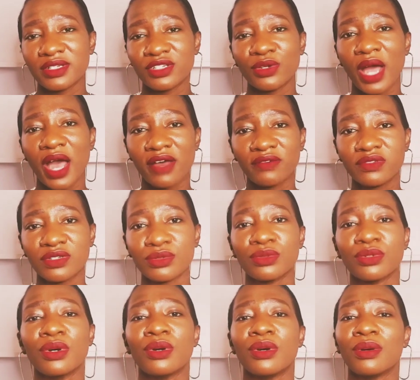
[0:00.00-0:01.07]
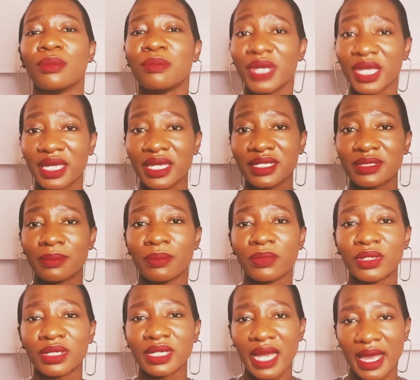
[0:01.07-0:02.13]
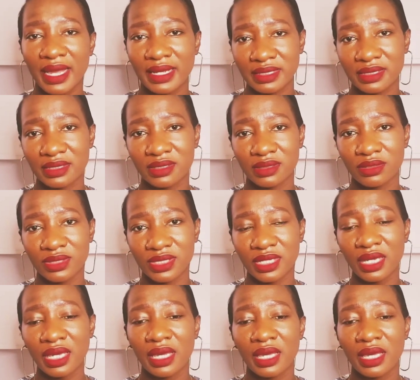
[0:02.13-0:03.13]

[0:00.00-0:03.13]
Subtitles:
You have to make it nice. You see,